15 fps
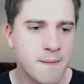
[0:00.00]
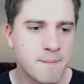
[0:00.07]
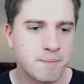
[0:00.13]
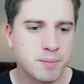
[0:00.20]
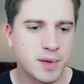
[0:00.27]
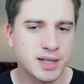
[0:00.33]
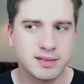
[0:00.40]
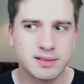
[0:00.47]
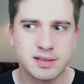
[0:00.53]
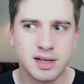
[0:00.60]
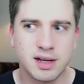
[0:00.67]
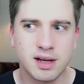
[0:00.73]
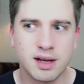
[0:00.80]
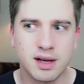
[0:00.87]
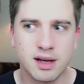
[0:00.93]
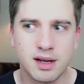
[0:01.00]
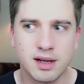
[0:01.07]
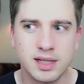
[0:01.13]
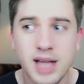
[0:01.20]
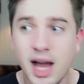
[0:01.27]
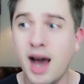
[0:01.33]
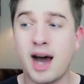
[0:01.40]
But
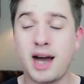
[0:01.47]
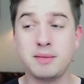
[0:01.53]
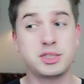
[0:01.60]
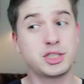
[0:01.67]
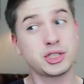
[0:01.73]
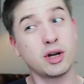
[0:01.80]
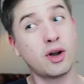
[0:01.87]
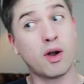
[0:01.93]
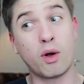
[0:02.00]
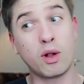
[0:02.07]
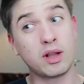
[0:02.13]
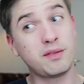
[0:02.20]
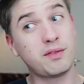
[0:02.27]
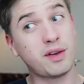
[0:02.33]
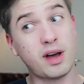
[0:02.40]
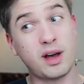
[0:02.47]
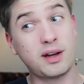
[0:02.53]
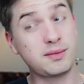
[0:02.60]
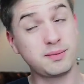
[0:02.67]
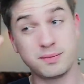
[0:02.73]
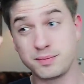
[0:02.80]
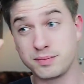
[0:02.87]
yeah, I'm sure all
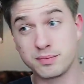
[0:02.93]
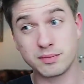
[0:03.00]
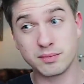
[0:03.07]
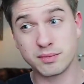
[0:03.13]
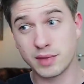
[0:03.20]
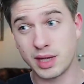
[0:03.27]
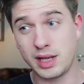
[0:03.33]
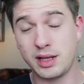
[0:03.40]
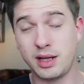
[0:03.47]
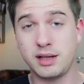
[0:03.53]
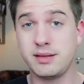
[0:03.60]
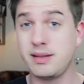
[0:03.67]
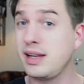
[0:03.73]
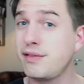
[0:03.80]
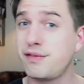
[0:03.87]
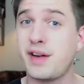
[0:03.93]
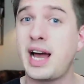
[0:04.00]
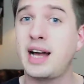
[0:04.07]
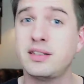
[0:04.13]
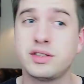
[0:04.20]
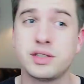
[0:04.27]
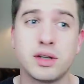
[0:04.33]
of Ni
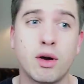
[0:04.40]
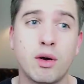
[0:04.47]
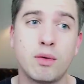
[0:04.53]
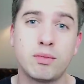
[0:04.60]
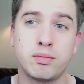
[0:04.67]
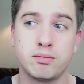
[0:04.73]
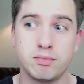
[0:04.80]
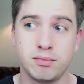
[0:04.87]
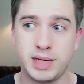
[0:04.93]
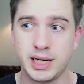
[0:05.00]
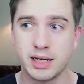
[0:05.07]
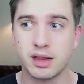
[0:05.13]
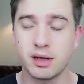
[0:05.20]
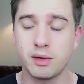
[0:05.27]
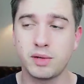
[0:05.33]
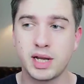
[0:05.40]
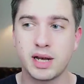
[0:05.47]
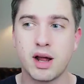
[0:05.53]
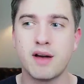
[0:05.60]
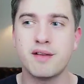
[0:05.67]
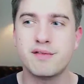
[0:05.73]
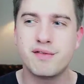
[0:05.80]
fans, you know, me
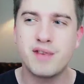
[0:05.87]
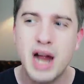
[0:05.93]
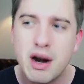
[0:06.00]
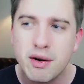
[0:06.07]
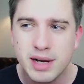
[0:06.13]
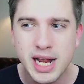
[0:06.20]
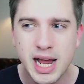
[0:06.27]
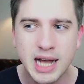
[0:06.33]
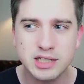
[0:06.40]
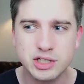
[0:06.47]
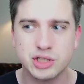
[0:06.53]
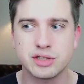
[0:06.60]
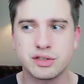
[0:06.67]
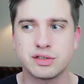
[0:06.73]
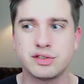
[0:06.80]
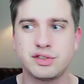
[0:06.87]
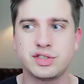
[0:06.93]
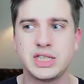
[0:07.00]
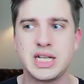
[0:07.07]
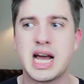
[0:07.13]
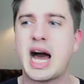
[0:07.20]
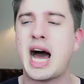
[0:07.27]
included, are very anxious to
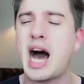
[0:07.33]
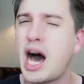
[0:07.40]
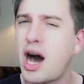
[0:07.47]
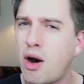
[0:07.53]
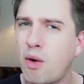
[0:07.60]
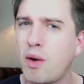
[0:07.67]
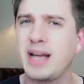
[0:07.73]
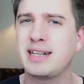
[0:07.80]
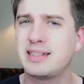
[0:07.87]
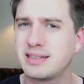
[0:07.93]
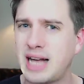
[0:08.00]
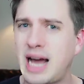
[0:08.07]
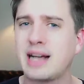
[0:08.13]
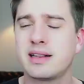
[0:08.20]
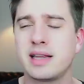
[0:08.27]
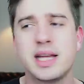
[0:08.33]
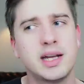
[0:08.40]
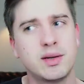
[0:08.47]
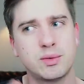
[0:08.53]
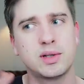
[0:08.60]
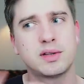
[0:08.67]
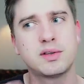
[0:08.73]
see how exactly
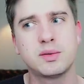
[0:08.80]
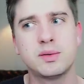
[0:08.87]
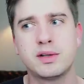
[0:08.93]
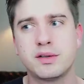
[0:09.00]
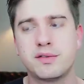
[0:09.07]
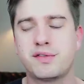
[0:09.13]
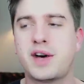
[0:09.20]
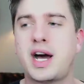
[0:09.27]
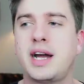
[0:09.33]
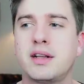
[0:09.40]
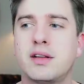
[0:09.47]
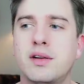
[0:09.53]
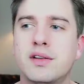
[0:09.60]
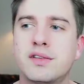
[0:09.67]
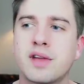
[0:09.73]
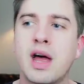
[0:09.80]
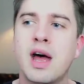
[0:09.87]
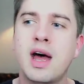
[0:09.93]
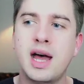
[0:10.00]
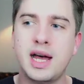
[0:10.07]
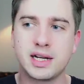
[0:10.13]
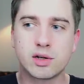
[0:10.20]
he will do in the finals.
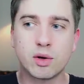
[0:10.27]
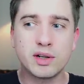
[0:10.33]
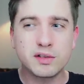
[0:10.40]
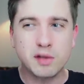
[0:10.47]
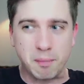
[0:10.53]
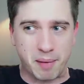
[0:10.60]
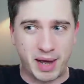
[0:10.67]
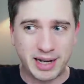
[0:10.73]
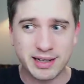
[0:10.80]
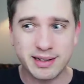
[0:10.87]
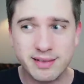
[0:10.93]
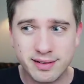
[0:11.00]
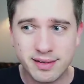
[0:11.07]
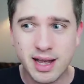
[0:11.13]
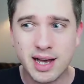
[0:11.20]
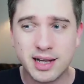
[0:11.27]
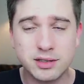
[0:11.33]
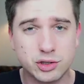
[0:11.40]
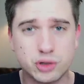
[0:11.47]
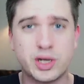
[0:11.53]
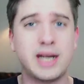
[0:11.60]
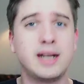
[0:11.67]
And going to
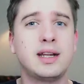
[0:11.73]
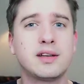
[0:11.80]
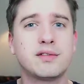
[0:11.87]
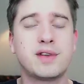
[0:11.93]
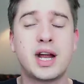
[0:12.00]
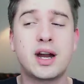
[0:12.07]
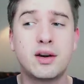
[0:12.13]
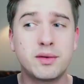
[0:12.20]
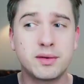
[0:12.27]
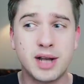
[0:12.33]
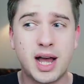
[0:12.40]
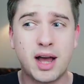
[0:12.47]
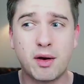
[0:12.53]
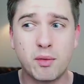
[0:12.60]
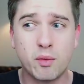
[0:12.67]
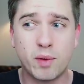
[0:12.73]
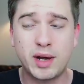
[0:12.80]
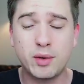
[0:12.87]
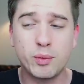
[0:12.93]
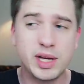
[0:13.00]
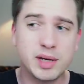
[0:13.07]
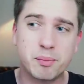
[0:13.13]
Pakistan, training there now
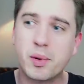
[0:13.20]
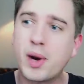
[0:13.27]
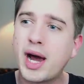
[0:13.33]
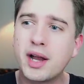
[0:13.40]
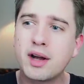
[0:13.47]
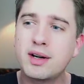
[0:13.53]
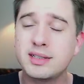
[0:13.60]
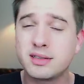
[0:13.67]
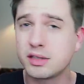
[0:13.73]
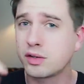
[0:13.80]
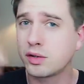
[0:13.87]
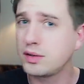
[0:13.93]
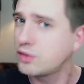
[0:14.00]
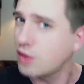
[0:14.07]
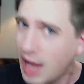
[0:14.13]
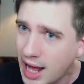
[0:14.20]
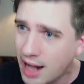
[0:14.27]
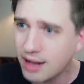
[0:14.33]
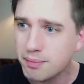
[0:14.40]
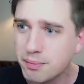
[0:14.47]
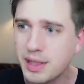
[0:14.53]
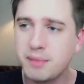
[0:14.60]
1 week prior, is it going to
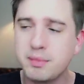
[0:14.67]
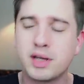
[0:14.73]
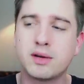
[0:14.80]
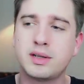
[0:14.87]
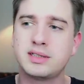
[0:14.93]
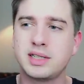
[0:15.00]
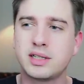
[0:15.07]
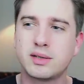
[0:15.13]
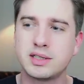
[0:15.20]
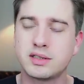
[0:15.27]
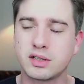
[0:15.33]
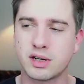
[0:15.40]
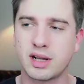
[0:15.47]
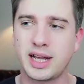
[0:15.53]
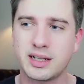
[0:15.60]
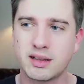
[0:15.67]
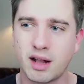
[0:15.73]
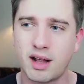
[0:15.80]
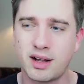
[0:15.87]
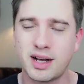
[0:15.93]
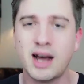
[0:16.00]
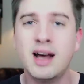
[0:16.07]
help him? You know, is he going to collect a
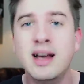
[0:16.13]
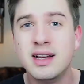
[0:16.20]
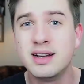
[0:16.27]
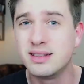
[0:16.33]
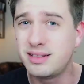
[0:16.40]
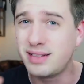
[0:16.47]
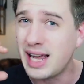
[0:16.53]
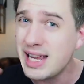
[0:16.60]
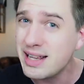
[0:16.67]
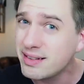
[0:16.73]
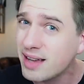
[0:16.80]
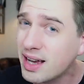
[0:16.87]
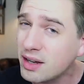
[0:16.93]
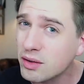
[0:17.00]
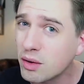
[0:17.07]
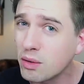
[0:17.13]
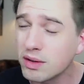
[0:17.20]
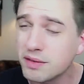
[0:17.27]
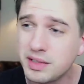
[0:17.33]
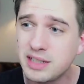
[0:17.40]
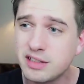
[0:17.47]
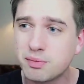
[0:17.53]
lot of data on all
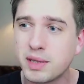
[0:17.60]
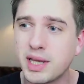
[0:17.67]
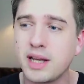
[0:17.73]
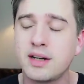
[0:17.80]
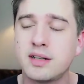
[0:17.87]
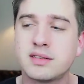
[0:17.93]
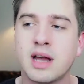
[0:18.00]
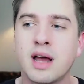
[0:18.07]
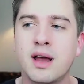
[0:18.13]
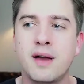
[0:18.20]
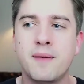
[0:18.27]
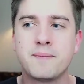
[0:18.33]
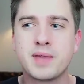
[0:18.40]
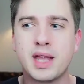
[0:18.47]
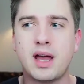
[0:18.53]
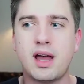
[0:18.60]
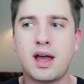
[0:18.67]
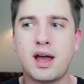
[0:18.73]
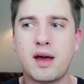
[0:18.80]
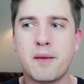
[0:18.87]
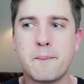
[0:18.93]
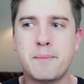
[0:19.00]
of these players?
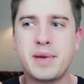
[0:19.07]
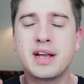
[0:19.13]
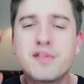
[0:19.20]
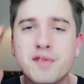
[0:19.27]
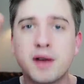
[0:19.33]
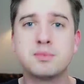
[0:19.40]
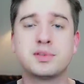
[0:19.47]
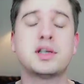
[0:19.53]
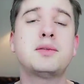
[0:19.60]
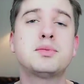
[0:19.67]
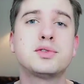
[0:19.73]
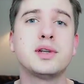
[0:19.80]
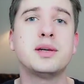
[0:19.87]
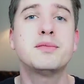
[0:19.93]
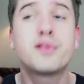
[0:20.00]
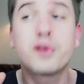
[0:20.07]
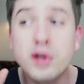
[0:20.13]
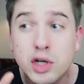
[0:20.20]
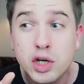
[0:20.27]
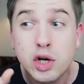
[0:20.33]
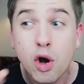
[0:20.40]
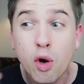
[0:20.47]
big thumbs up to him for
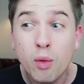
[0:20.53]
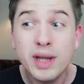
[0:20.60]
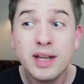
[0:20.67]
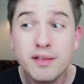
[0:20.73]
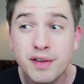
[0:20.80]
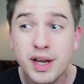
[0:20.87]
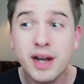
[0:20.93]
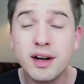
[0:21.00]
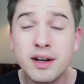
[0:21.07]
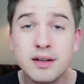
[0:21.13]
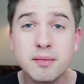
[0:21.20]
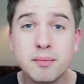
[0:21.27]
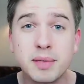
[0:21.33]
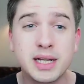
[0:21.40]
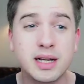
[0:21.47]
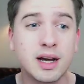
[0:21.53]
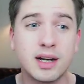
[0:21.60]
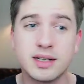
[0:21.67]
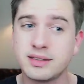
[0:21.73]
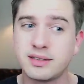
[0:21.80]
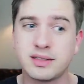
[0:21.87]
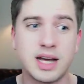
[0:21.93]
going there,
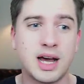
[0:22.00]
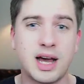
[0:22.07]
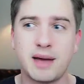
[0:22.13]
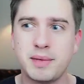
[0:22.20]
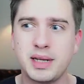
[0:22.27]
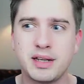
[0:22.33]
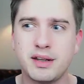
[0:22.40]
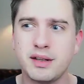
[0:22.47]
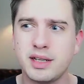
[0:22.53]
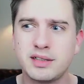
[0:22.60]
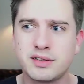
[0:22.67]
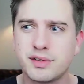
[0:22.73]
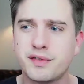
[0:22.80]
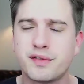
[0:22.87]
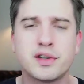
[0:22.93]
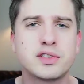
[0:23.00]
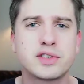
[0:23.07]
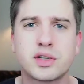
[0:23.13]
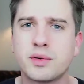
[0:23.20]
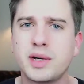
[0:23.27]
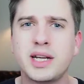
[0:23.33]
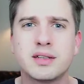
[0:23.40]
because I mean, he's the
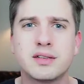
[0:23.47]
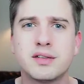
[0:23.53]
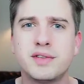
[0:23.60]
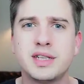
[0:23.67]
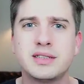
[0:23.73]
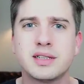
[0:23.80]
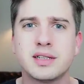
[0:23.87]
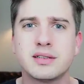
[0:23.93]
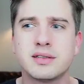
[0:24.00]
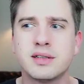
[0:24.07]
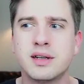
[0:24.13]
first Korean to visit.